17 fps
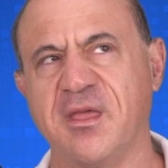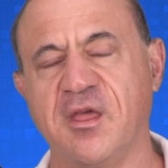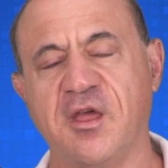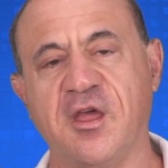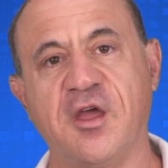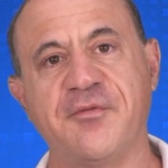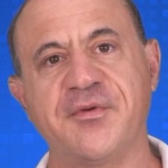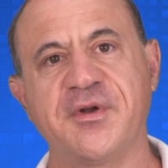
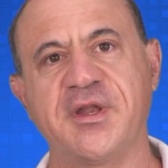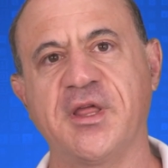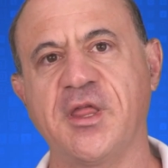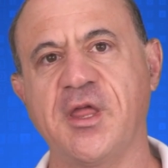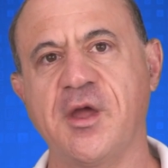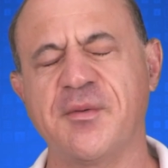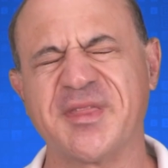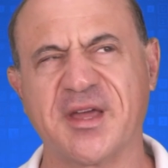if we're
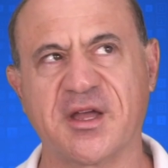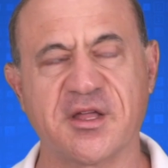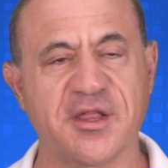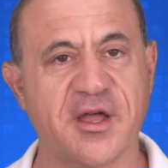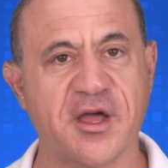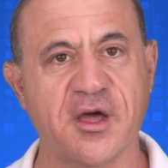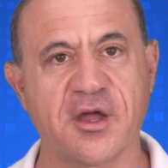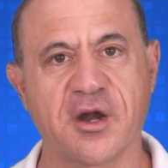dealing with a
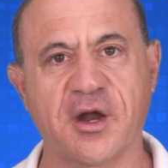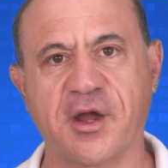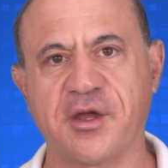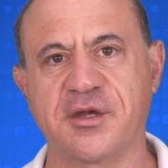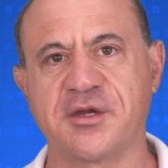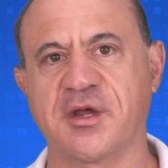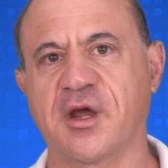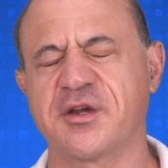cloud
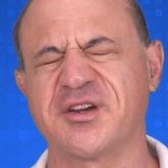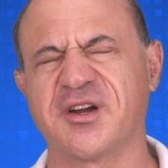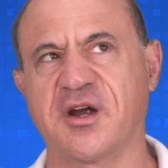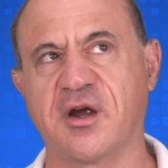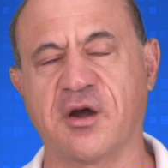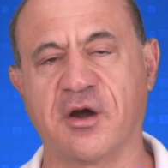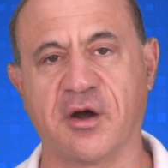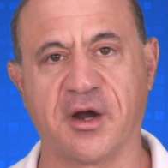
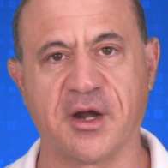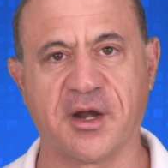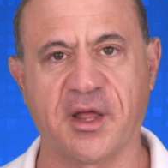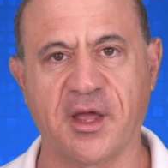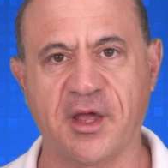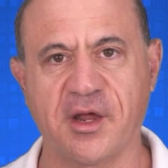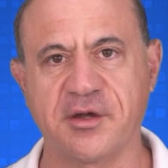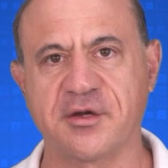architecture or an
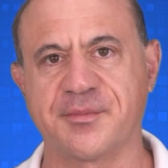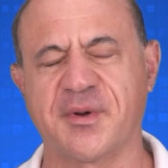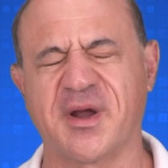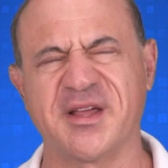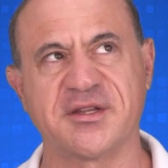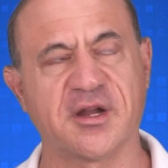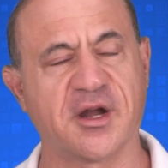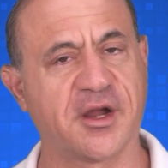
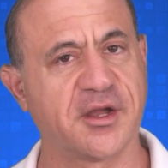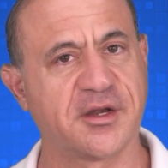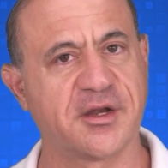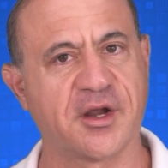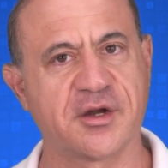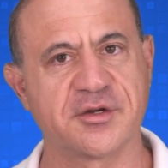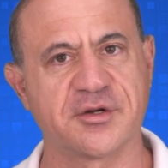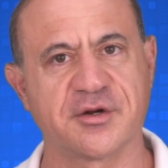enterprise
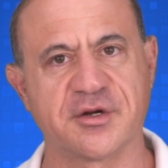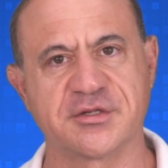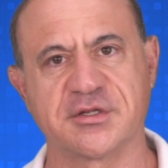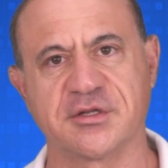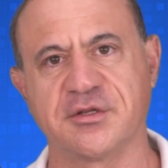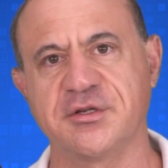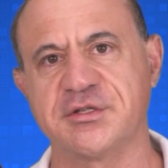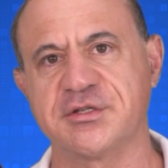architecture or
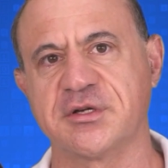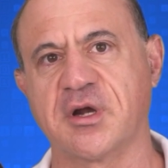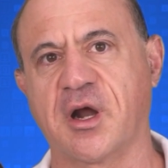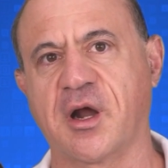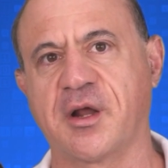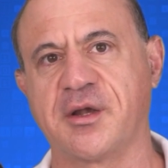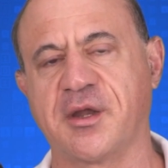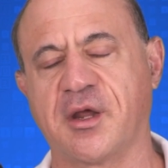solution
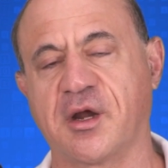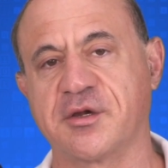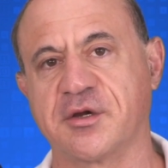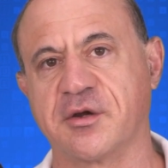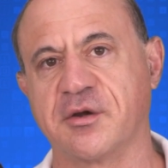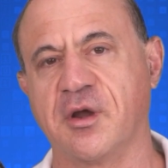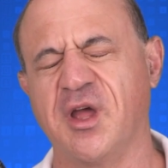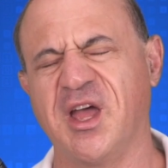
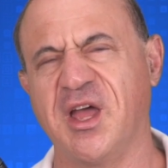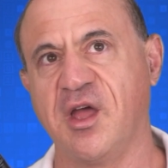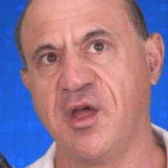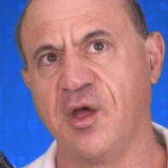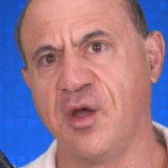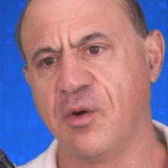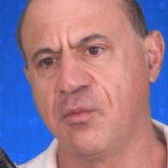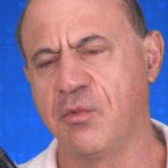architecture,
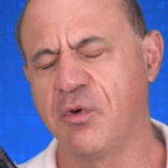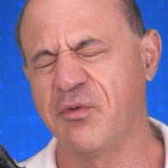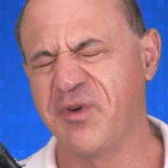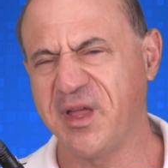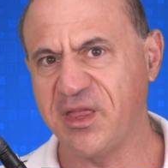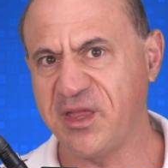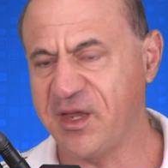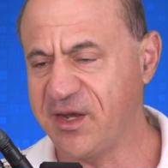we're
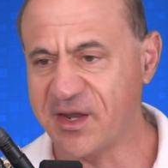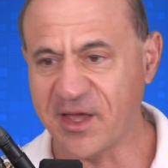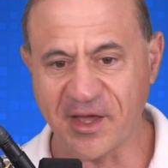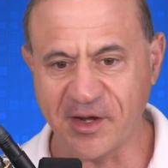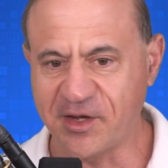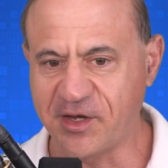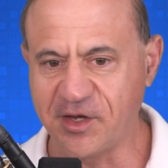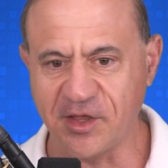really
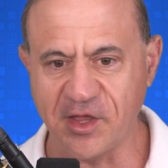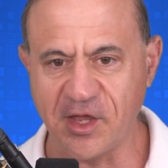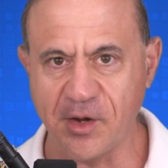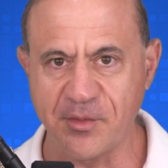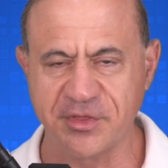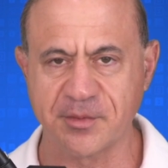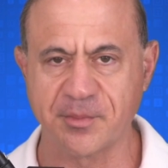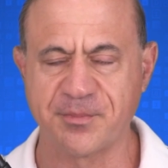not dealing
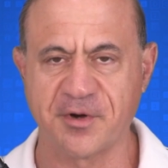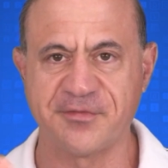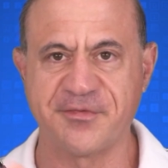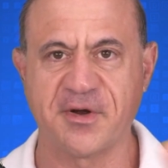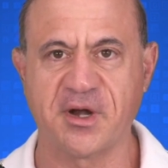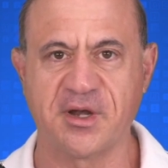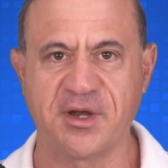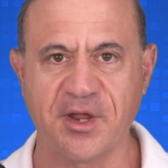with a
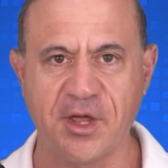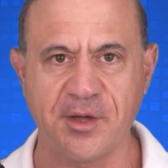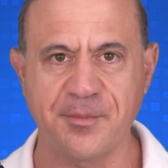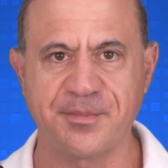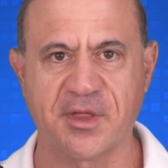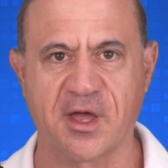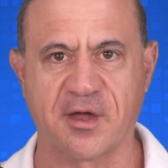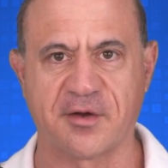preferred tech
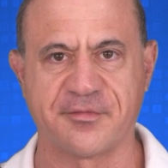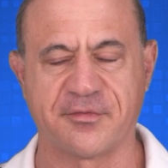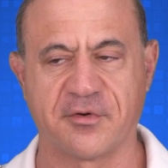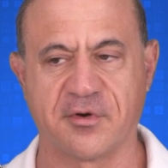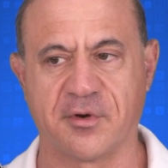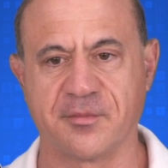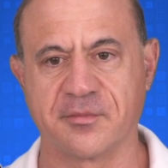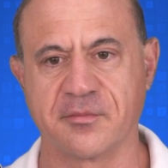
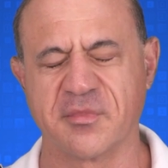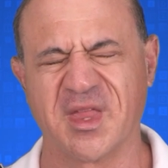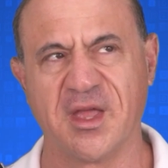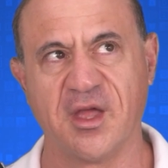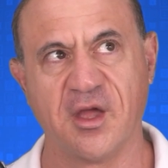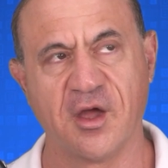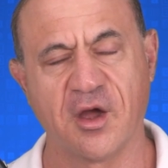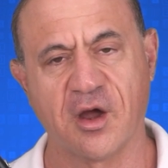platform.
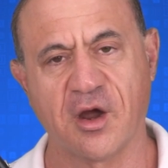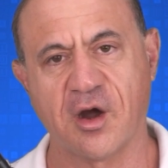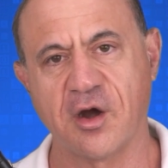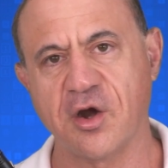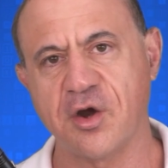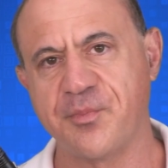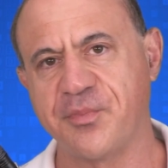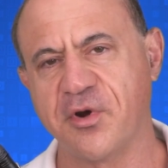
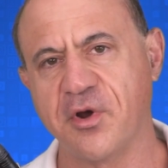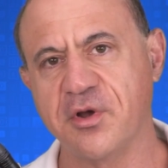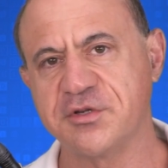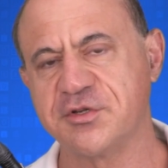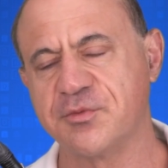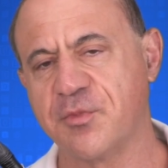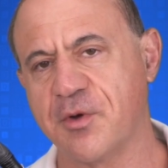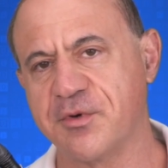Our
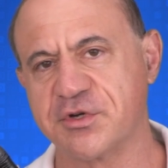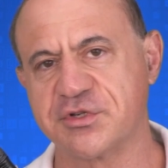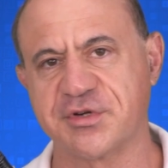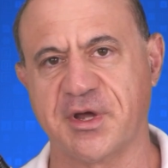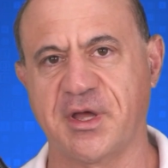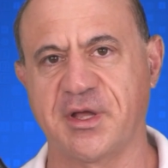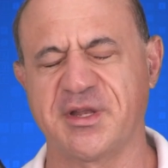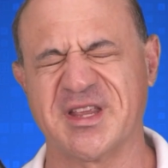approach and what we're
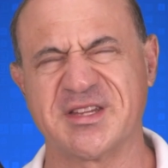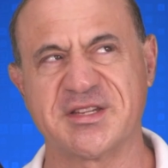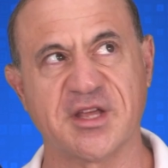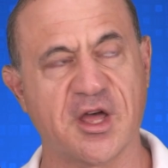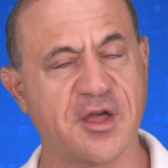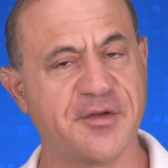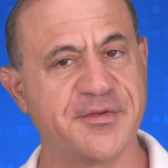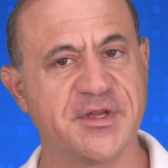trying to
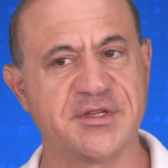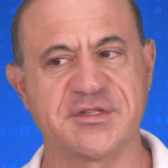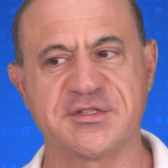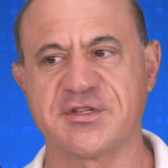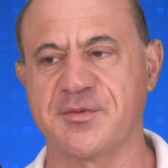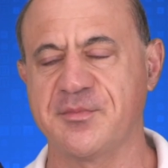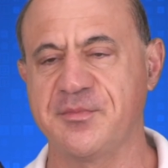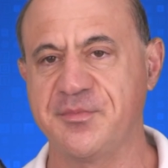solve is
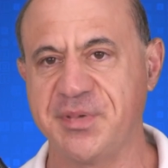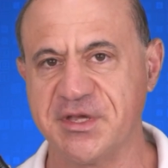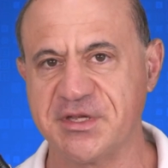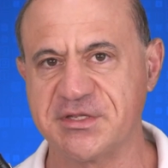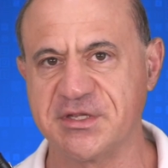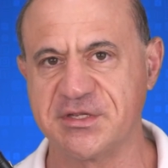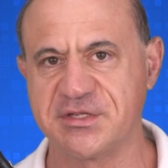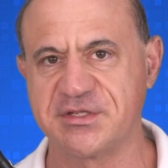some
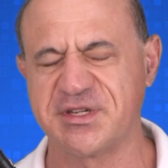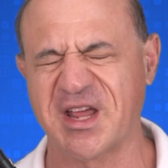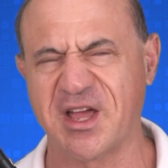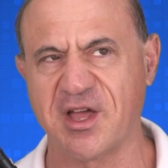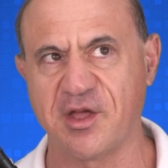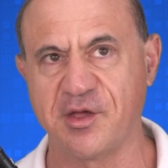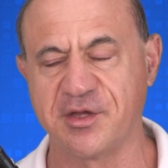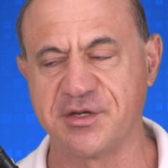business
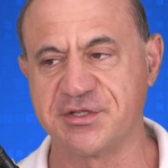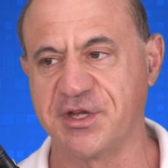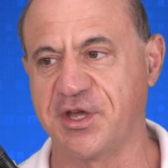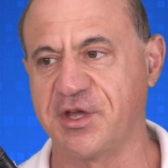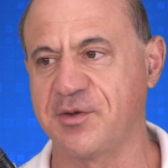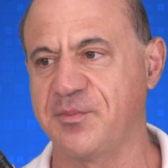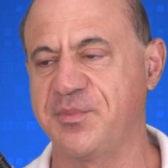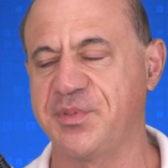challenge
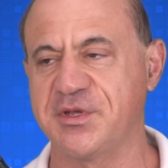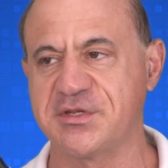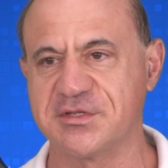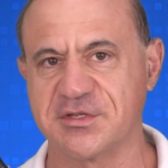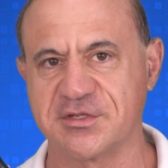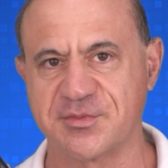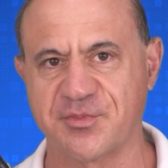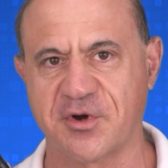and
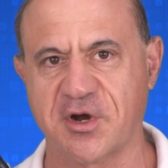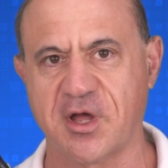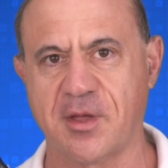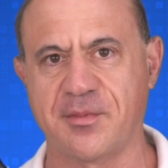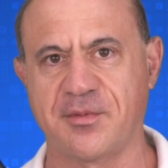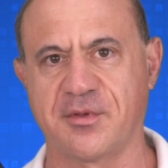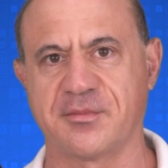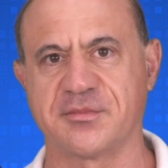business
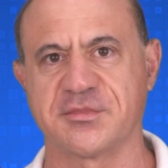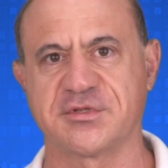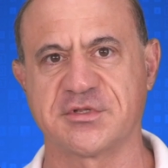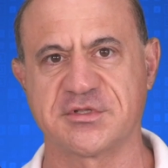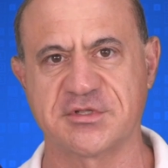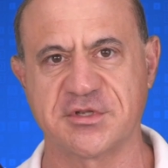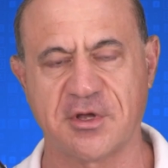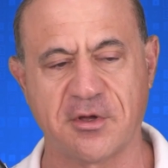problems.
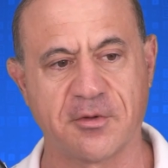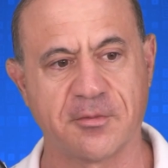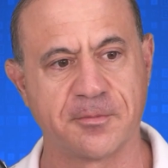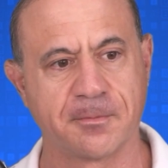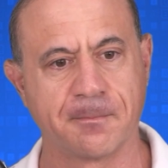So